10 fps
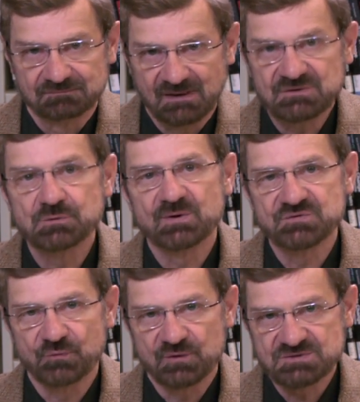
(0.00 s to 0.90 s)
not too much
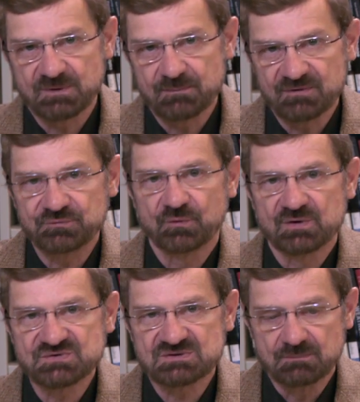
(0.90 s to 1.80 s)
force, but a bit of
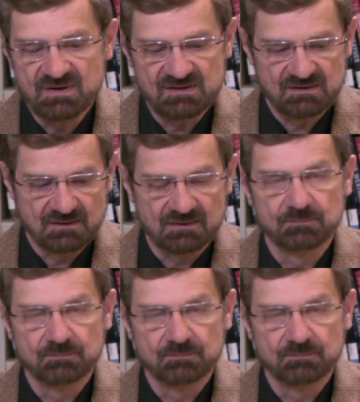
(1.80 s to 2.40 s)
force to make the